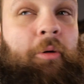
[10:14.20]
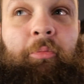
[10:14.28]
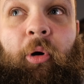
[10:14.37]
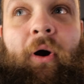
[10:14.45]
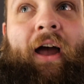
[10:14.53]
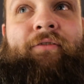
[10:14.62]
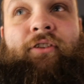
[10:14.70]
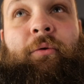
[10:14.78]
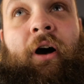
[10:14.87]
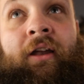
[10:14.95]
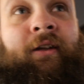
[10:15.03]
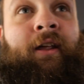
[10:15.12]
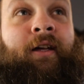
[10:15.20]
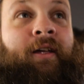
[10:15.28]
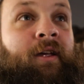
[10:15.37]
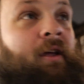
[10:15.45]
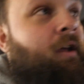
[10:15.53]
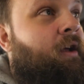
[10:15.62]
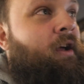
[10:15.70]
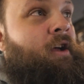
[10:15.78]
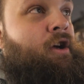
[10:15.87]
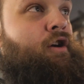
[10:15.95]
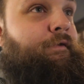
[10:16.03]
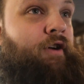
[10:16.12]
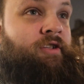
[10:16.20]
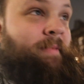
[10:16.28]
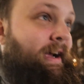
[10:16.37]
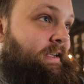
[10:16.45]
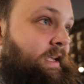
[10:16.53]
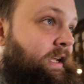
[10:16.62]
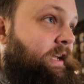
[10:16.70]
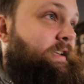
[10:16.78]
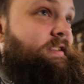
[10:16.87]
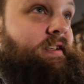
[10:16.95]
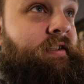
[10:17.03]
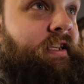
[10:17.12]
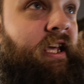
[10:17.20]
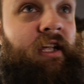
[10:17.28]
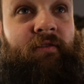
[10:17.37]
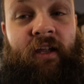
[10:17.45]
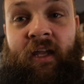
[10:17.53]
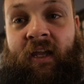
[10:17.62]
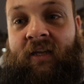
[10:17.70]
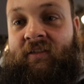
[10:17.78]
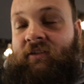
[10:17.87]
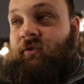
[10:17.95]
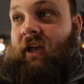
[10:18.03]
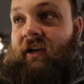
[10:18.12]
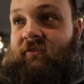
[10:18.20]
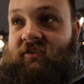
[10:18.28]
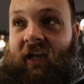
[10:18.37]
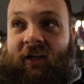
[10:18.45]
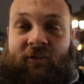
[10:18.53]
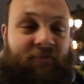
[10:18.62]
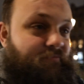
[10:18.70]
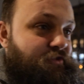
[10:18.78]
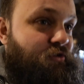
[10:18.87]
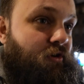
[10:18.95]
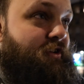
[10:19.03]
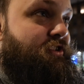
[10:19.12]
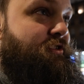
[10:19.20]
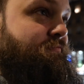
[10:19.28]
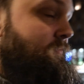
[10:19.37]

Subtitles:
Bought everyone fridge magnets and key rings and all that standard tourist